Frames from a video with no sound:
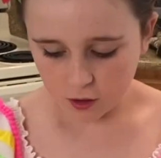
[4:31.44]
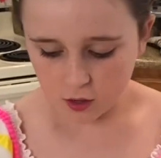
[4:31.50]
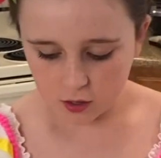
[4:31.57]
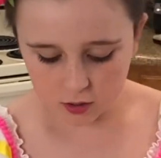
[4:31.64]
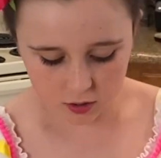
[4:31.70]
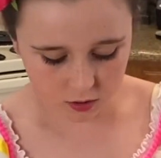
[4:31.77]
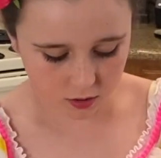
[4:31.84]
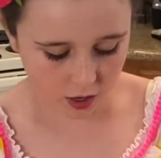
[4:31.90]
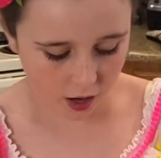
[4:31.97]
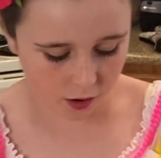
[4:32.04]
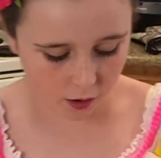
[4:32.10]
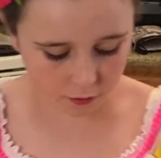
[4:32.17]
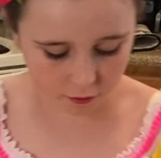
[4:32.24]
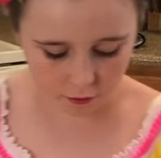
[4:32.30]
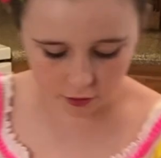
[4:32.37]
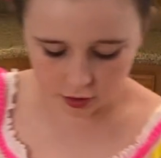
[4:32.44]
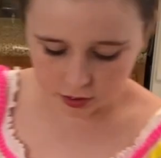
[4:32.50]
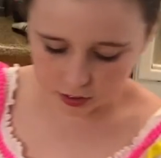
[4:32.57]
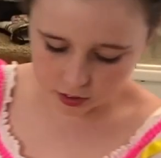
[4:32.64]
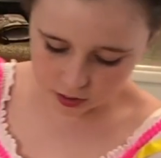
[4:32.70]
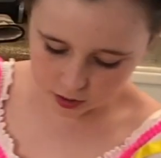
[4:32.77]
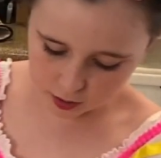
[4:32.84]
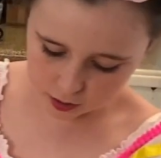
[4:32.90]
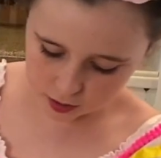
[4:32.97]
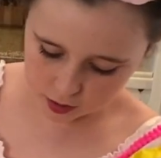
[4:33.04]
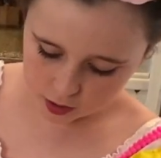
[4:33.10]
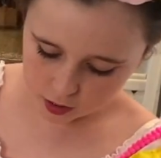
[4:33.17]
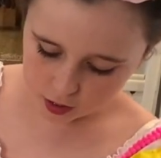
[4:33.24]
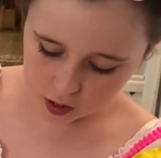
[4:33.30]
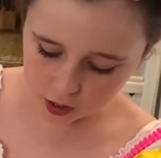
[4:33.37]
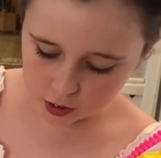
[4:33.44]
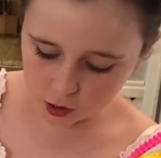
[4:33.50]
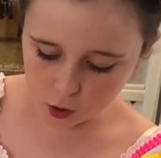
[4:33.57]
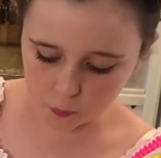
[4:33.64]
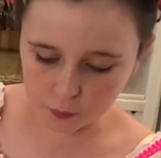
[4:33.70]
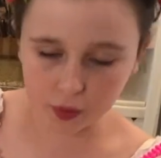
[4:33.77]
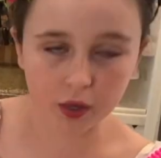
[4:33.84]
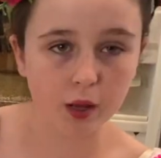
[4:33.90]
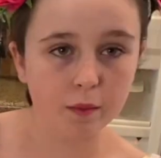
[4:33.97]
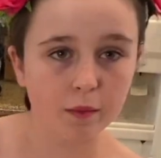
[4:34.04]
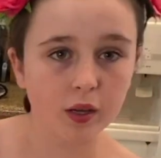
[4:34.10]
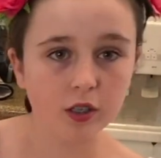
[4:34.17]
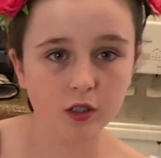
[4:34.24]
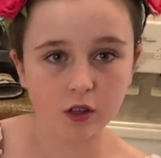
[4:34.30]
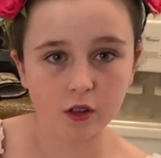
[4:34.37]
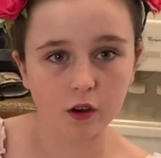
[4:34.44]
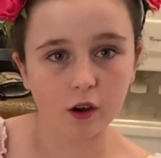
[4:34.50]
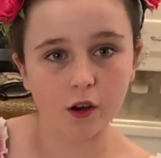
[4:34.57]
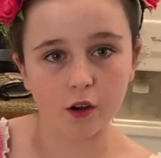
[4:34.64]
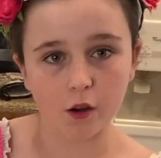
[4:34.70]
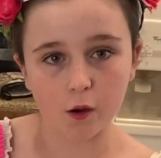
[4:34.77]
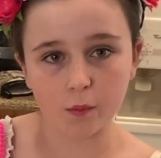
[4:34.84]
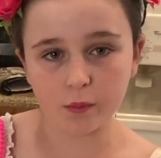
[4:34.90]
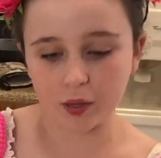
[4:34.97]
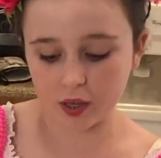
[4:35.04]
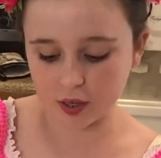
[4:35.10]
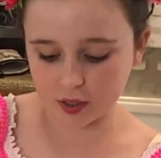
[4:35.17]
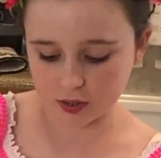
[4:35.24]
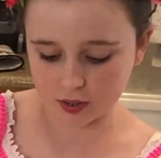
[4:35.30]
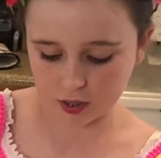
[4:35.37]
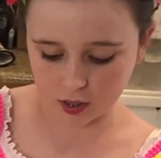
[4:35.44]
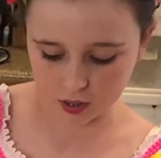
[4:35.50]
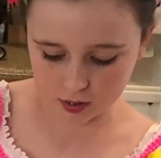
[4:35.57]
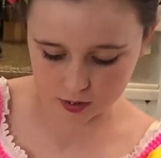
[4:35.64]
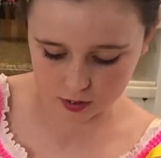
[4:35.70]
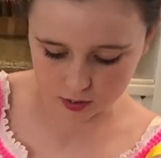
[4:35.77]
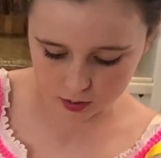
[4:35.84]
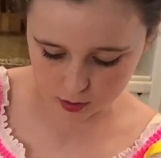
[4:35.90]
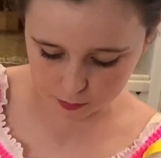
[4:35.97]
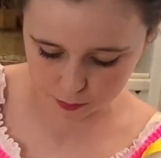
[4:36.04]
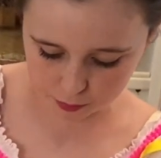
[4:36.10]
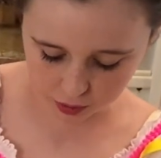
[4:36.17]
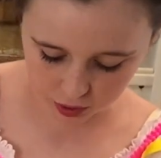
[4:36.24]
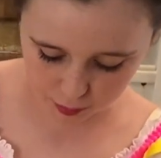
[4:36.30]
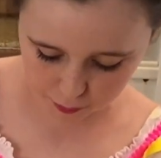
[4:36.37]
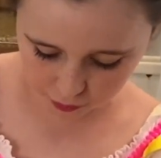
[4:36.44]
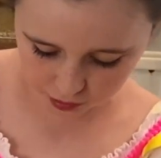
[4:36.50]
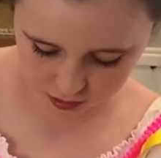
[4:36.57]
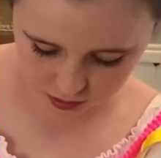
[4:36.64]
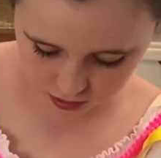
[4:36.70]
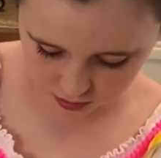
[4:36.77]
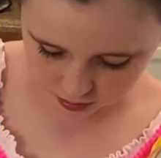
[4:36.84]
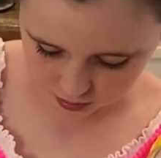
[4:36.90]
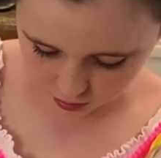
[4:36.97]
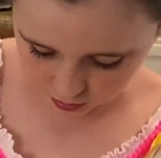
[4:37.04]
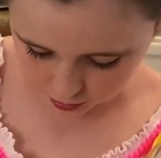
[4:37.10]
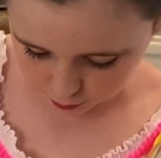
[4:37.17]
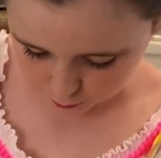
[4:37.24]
So now I'm going to cut it open and make sure there are no pink parts inside.